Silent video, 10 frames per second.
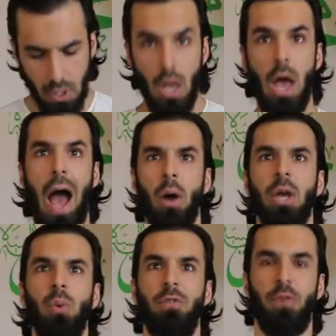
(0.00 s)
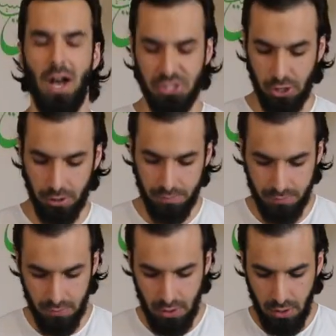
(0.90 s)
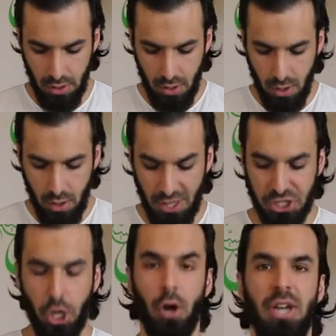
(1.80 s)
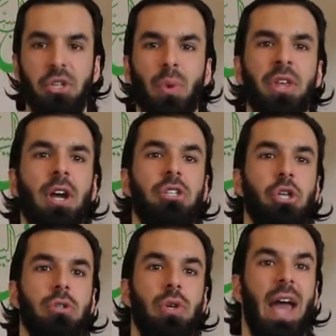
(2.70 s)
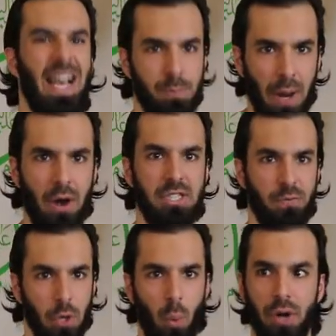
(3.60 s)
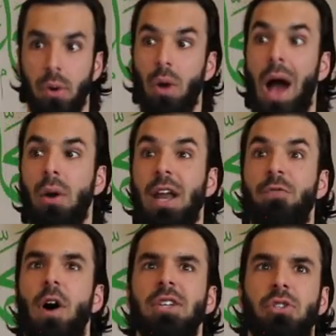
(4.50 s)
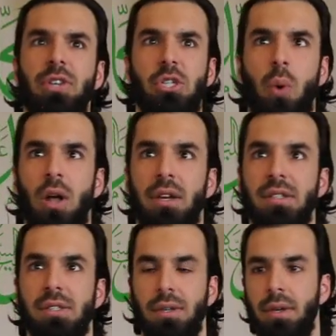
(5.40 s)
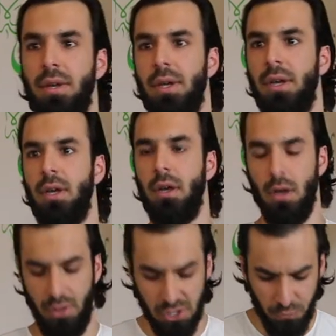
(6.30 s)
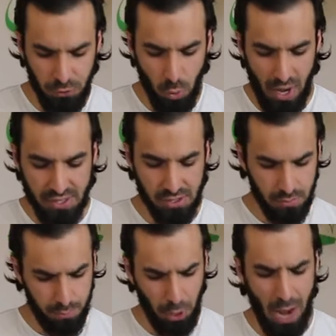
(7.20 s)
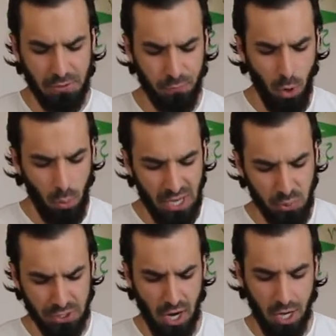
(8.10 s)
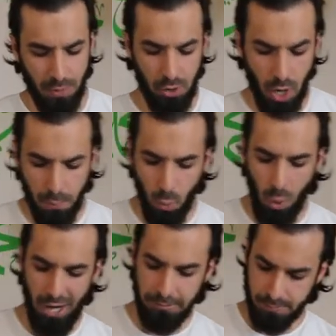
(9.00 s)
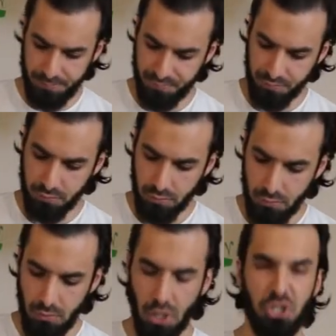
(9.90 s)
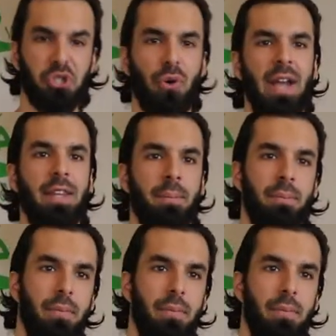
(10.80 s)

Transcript: How can we foster this courage within our children. As parents, if you're wondering, well, how can I foster these qualities? There's a few ways, perhaps four ways we'll talk about. Number one, train them.